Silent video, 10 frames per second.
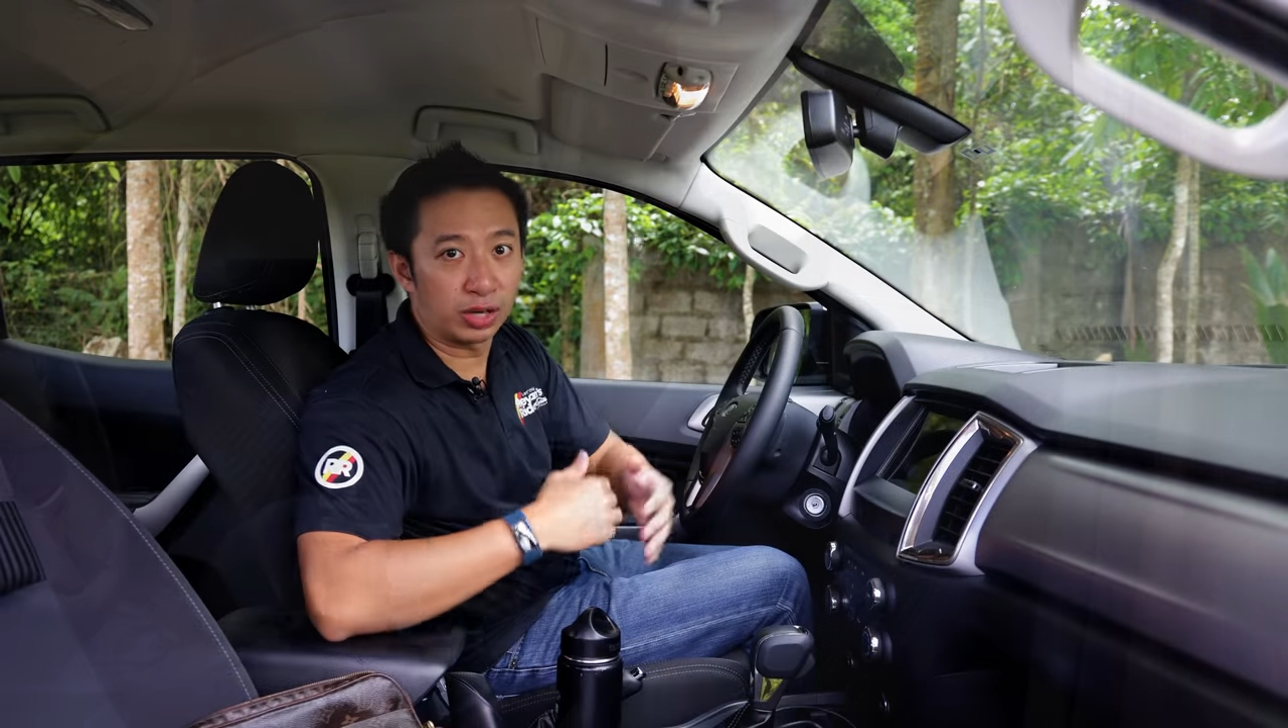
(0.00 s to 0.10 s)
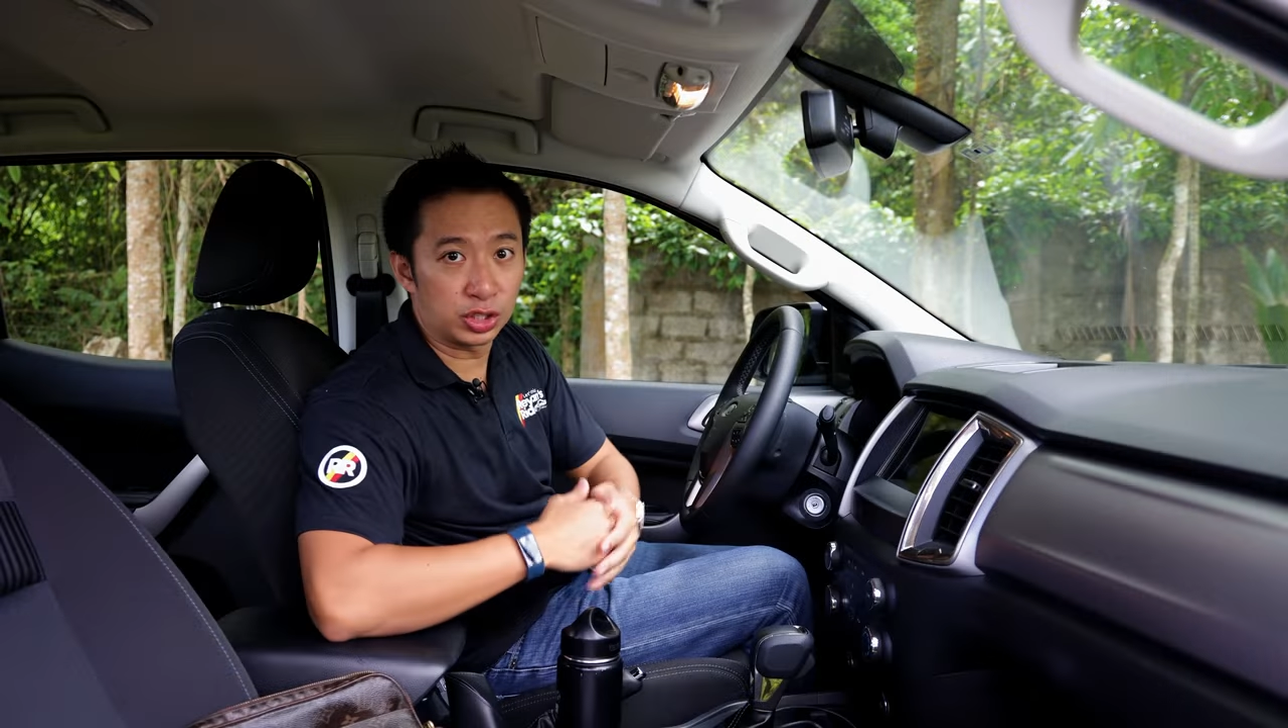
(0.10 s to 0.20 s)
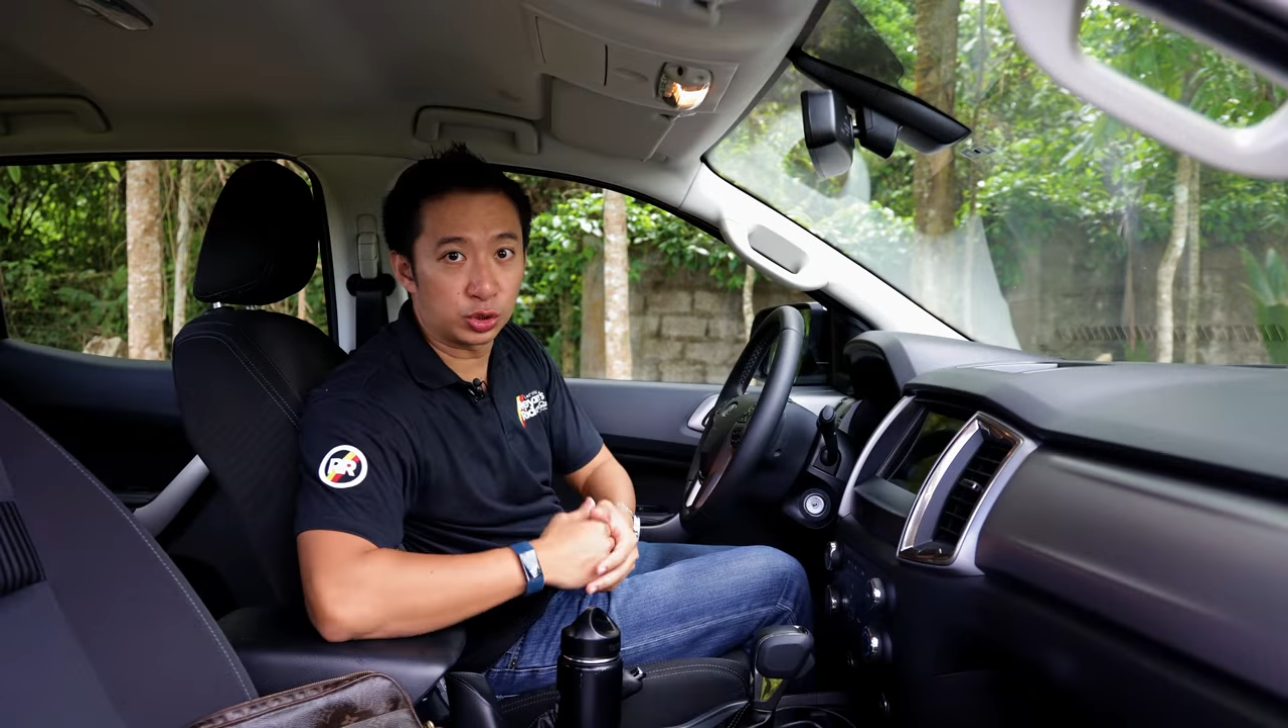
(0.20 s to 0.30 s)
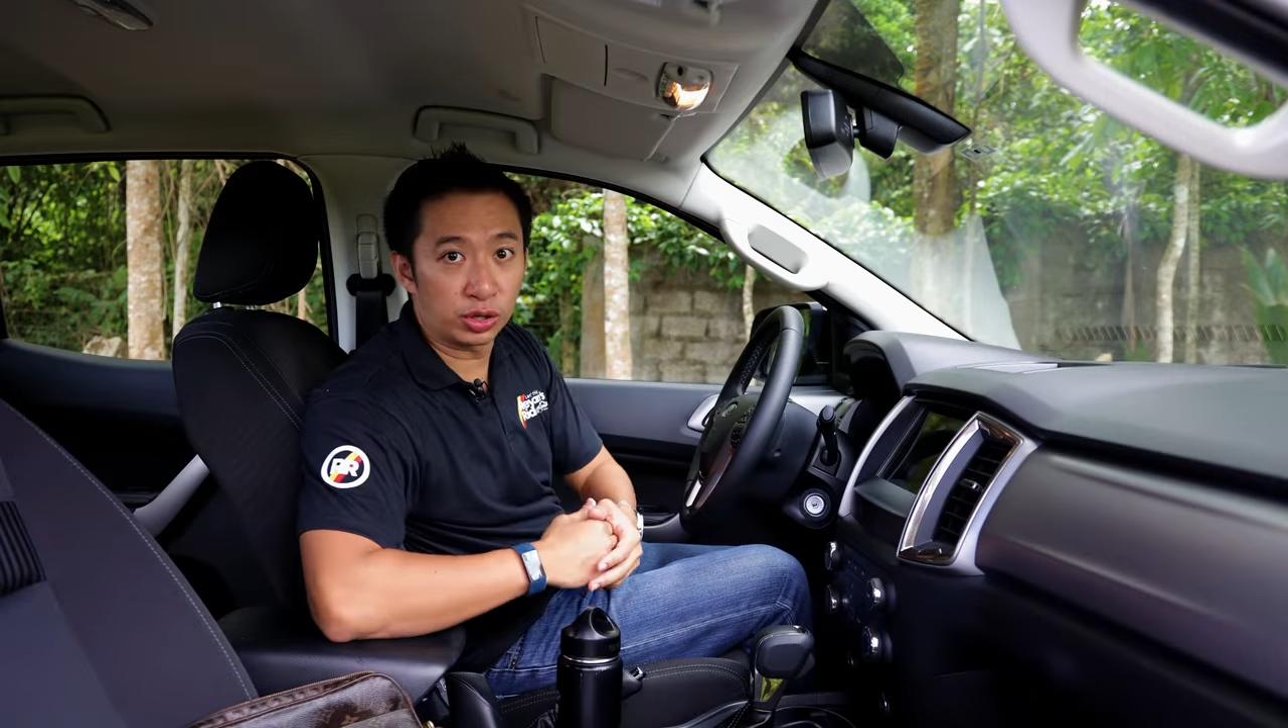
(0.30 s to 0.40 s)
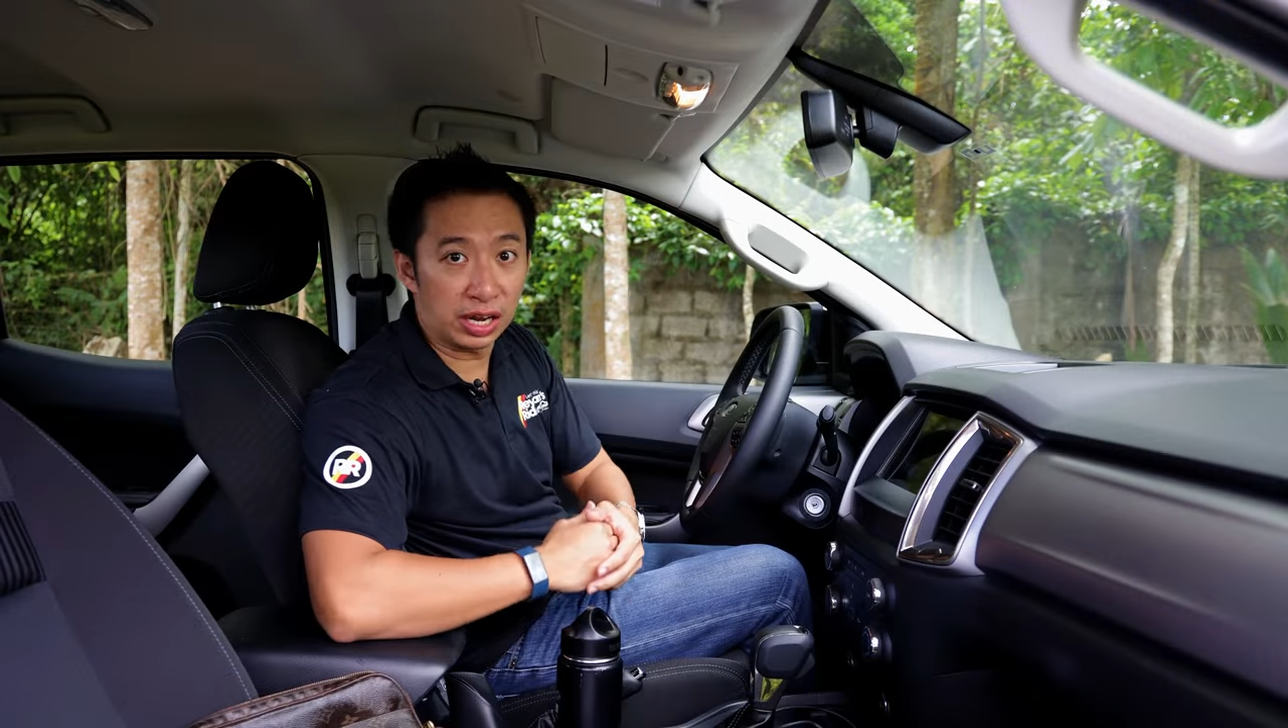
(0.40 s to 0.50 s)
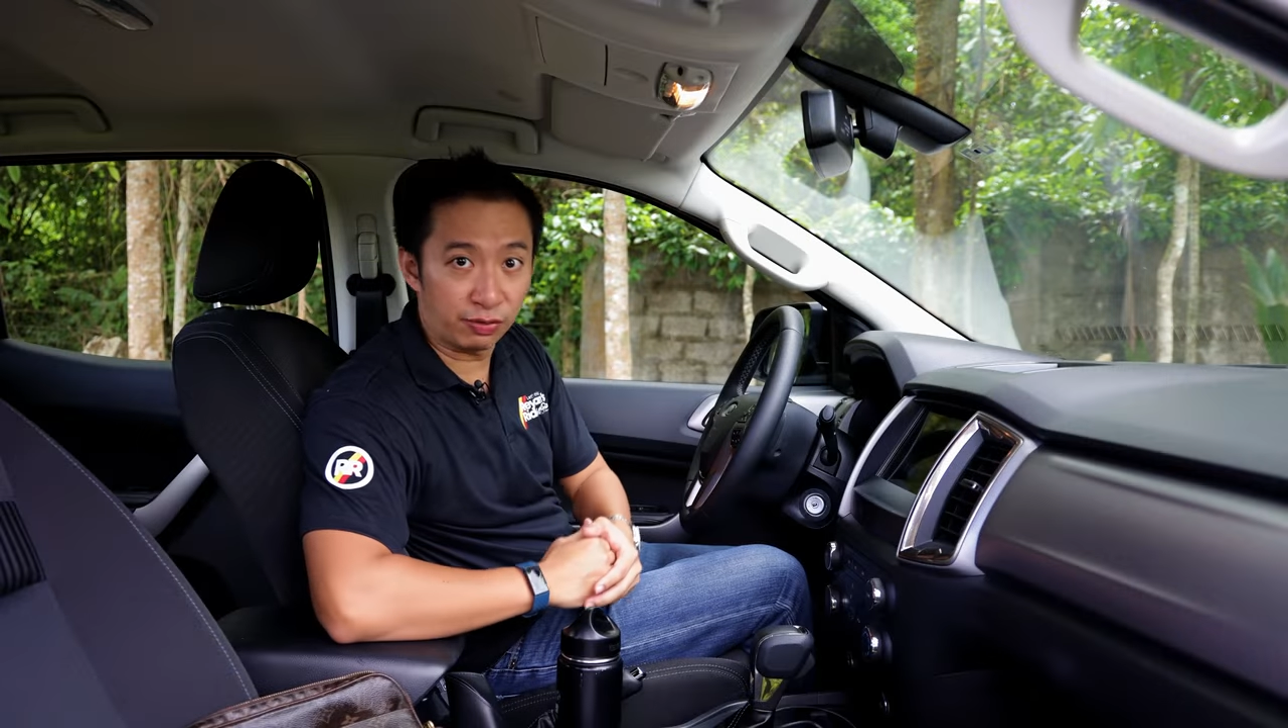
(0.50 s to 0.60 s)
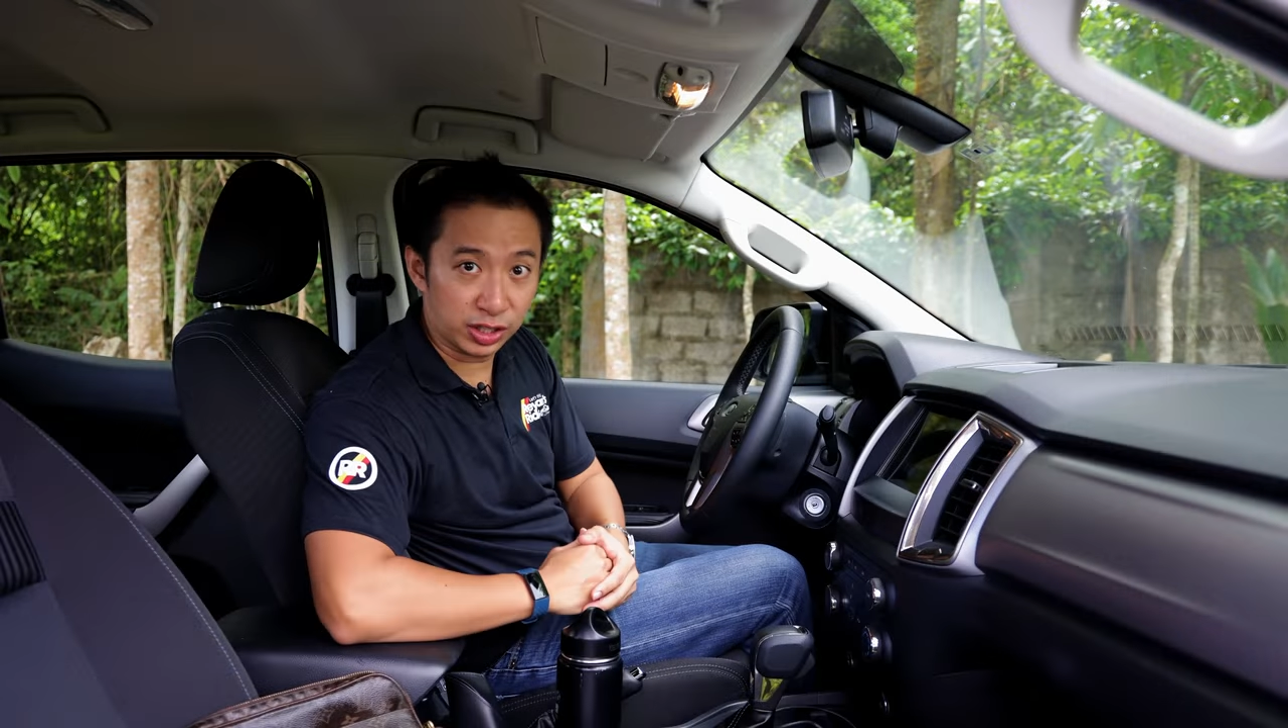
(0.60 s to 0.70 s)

Ranger F